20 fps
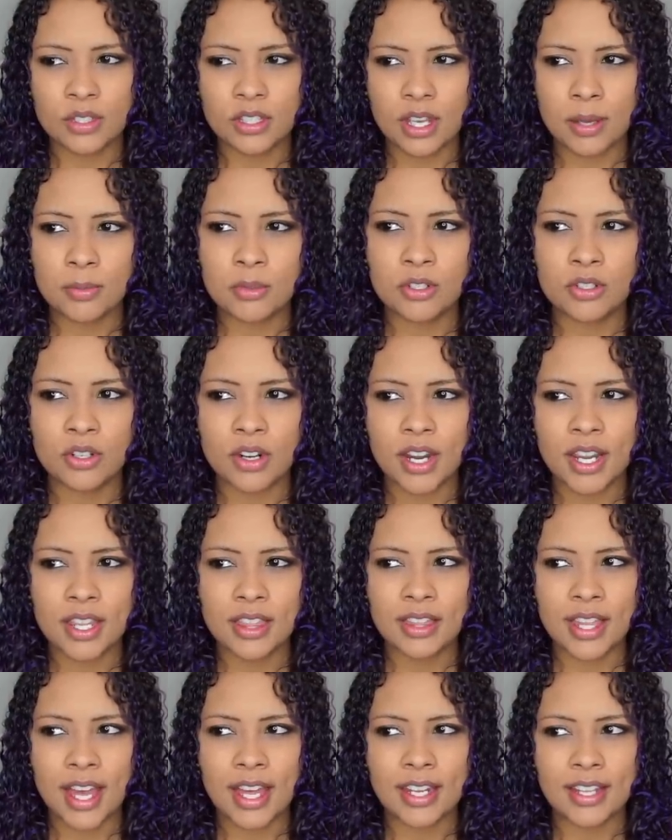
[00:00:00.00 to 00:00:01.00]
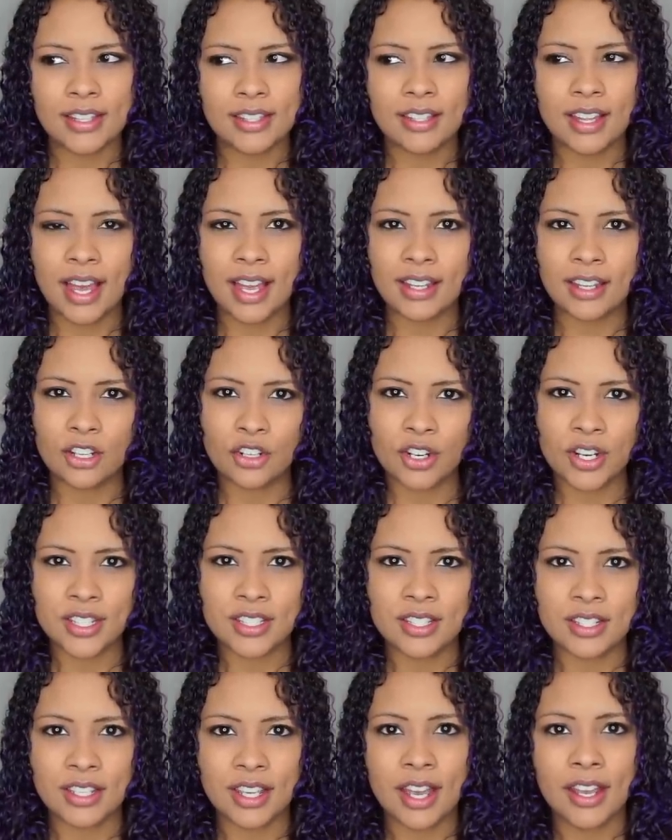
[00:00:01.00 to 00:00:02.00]
substrate that it's like a
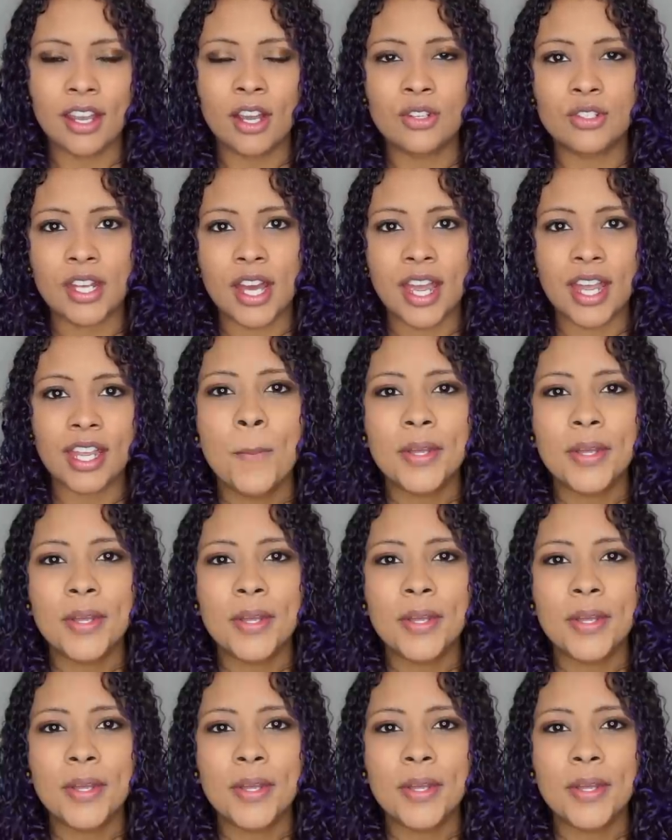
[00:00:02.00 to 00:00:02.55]
crested gecko tank.